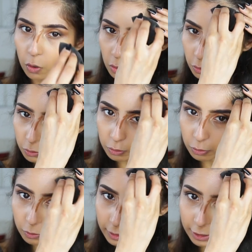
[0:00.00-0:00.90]

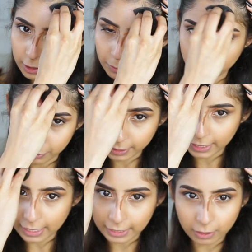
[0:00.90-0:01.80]
contour, and just
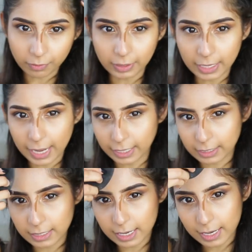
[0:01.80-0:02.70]
bring any of the
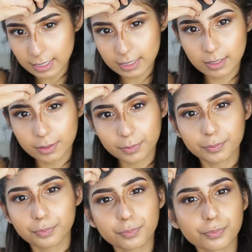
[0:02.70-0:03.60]
excess
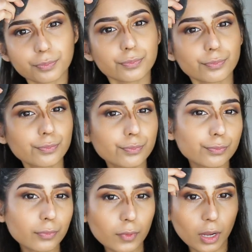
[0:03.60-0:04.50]

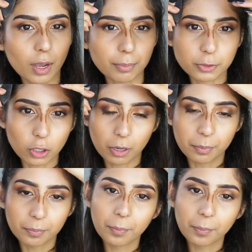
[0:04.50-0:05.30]
up top.